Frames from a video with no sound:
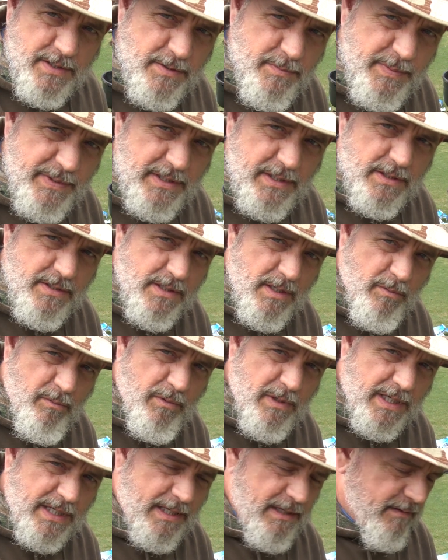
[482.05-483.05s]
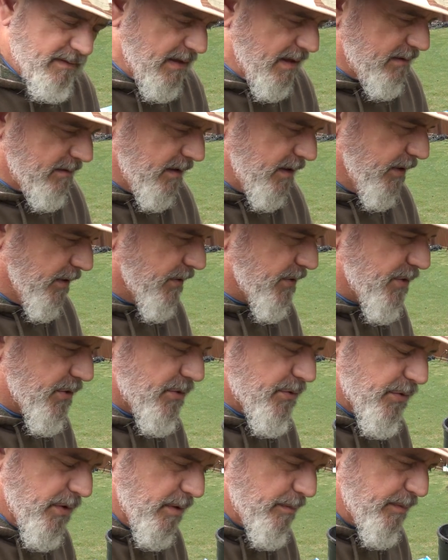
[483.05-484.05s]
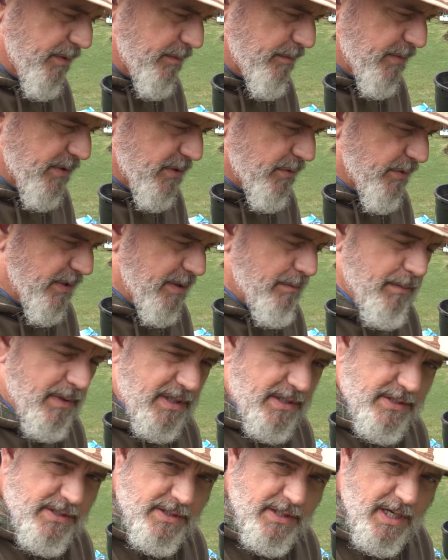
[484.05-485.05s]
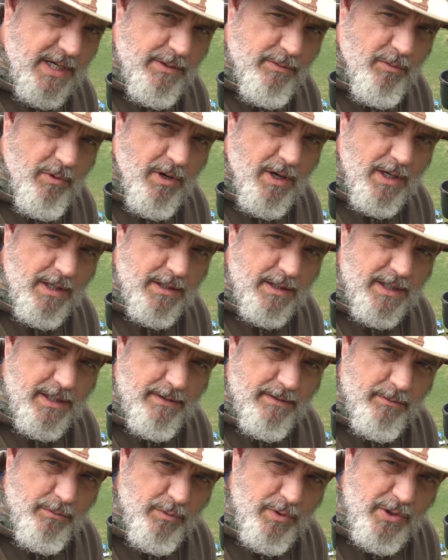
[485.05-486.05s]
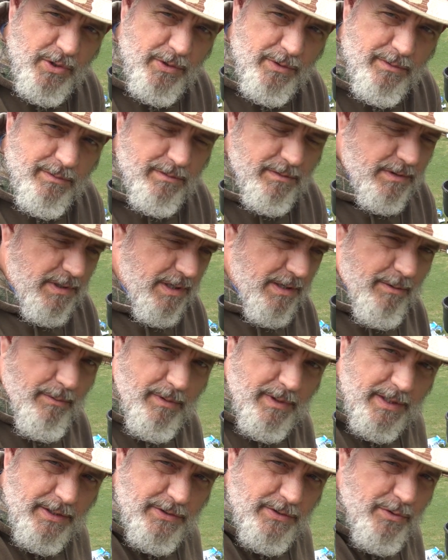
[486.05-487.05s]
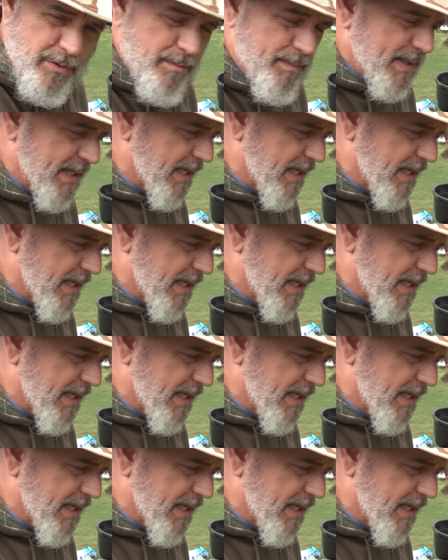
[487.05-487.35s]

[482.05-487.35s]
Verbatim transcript: is because I want to get that little strip in between my sidewalk and the road. I don't want to do it